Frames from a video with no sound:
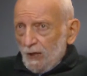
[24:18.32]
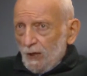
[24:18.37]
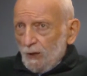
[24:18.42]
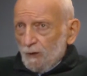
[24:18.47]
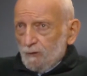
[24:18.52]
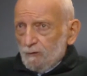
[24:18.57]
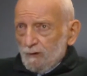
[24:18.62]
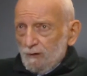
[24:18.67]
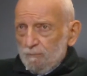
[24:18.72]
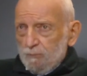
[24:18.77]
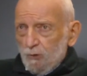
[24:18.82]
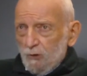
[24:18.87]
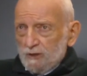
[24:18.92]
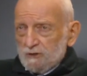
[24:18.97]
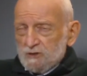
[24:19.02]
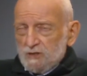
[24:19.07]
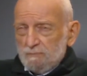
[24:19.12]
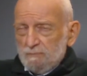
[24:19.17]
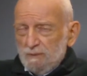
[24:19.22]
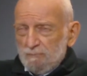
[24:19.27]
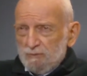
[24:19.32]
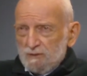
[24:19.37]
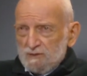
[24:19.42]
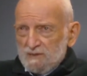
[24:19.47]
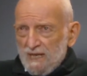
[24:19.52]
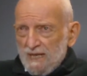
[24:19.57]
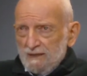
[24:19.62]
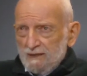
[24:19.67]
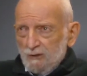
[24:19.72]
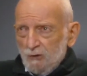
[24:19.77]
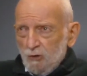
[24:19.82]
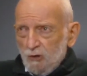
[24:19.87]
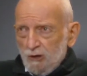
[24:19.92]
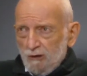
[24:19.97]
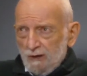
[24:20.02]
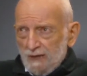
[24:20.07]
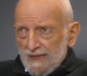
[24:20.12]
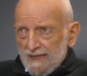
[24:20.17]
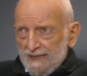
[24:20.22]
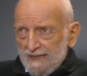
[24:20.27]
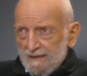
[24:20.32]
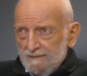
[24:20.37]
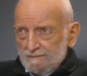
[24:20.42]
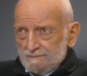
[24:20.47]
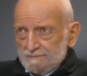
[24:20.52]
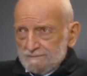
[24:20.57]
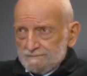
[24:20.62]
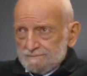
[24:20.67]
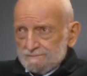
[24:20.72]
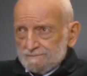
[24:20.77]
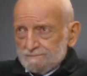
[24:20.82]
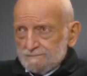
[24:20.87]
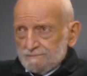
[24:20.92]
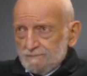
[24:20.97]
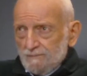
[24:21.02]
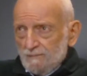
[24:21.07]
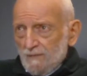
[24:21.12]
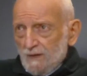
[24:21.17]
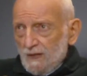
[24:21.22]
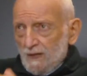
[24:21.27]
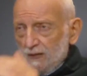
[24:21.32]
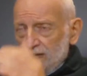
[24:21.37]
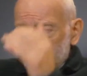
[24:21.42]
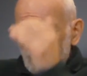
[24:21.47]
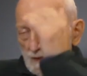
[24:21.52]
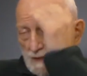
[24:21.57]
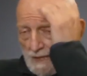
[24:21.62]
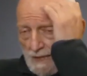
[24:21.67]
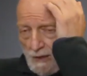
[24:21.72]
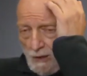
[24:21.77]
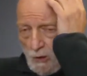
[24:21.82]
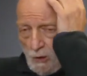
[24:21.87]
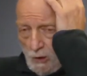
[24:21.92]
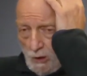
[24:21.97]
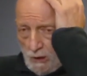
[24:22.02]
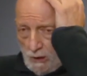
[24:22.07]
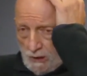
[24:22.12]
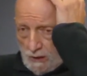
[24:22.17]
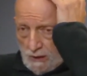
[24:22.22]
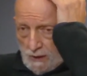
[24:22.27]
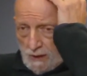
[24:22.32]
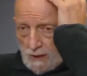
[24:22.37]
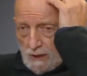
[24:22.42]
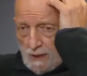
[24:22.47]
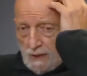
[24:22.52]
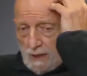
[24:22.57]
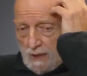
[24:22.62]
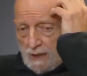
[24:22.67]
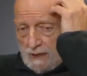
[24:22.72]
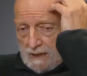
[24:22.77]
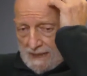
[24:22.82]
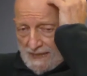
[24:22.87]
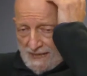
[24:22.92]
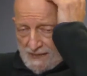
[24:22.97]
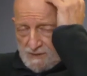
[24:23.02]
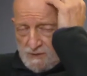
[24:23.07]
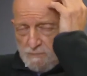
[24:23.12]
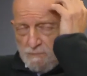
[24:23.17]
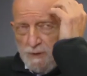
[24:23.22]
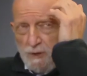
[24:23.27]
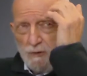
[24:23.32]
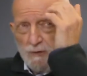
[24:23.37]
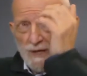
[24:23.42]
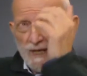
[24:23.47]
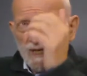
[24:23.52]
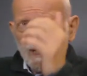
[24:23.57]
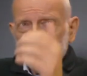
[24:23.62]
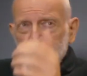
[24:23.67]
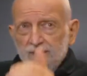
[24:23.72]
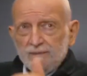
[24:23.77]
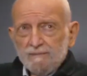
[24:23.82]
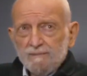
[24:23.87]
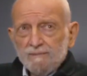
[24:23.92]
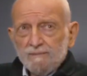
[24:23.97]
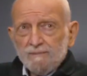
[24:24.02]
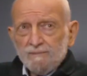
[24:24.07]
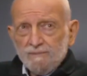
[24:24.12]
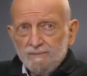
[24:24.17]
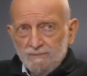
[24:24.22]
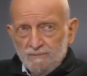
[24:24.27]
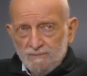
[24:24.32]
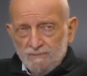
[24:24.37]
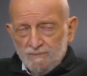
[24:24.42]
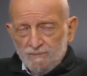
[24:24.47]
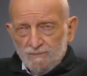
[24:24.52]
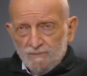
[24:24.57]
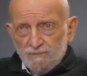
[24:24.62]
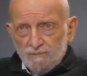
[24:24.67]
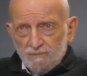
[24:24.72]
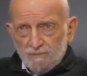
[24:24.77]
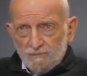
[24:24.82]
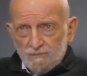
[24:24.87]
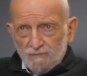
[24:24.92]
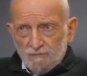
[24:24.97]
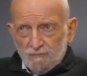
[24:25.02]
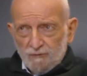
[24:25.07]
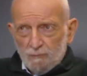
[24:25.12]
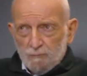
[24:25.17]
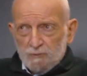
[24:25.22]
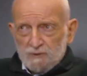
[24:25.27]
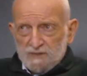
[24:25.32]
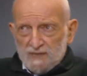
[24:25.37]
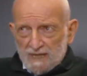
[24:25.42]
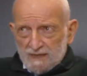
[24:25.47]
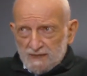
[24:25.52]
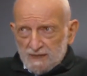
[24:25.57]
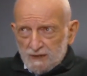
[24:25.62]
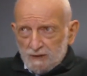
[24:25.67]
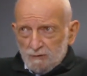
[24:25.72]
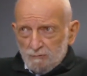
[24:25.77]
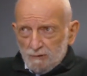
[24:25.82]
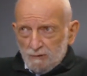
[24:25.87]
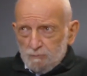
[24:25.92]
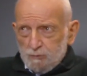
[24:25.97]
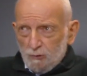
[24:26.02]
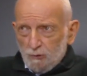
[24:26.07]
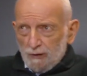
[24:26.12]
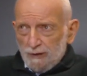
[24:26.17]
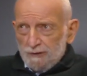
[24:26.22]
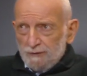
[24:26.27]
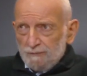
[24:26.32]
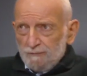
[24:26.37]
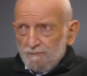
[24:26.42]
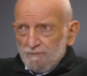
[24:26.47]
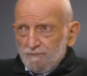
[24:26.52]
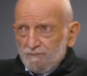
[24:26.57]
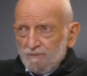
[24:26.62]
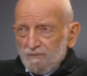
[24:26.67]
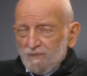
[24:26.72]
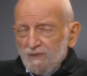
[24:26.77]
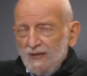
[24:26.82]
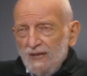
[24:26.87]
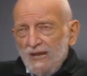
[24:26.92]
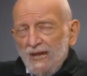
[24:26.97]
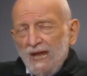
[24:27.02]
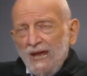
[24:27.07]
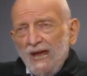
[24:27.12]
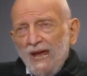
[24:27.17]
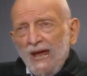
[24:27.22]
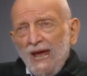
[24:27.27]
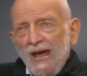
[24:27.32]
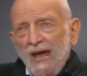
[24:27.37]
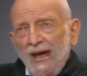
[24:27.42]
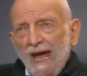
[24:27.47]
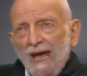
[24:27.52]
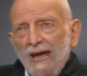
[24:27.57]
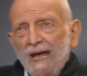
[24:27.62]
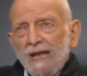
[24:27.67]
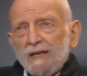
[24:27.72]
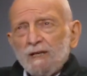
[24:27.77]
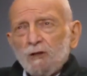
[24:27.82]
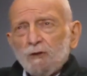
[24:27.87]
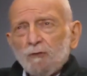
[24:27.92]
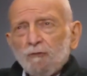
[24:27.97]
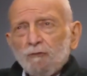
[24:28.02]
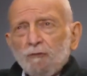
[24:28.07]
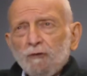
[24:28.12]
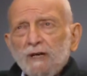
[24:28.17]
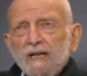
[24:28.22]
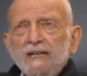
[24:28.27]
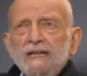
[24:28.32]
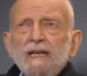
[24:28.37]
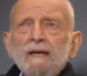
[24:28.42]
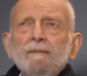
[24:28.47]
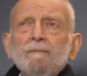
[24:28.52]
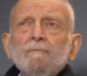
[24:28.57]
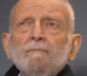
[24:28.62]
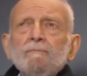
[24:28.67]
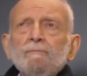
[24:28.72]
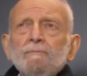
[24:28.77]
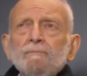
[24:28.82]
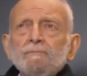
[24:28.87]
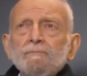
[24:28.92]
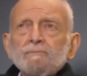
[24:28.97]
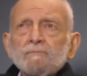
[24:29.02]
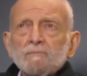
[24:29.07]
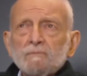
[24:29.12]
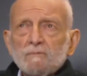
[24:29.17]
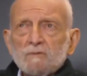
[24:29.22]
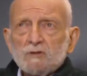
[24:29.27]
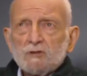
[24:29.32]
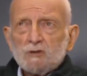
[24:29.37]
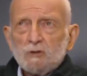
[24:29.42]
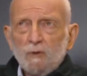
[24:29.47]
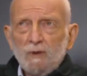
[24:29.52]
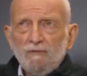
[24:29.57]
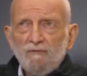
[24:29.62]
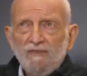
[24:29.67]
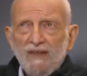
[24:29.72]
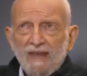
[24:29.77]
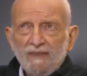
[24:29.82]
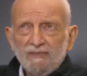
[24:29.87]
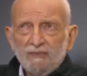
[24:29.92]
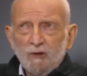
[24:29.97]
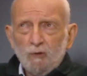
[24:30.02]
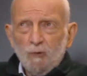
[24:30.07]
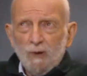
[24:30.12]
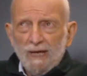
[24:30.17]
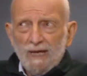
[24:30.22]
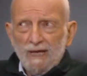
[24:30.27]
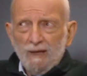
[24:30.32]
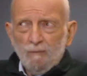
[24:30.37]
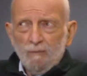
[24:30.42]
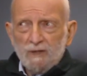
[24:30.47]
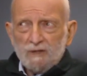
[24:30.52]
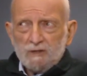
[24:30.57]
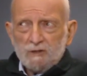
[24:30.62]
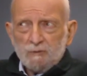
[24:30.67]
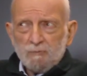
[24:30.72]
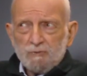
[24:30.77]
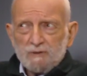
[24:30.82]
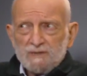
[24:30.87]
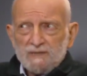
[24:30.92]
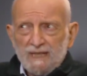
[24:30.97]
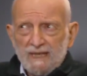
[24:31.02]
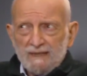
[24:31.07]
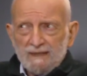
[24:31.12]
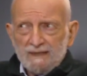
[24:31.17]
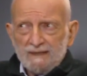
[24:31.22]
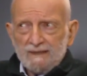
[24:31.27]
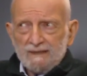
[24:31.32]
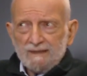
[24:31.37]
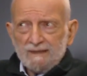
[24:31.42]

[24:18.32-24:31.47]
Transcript: The report should be presented orally. You'll get a whole class period for presenting the report. And you're free to invent the way in which you present it.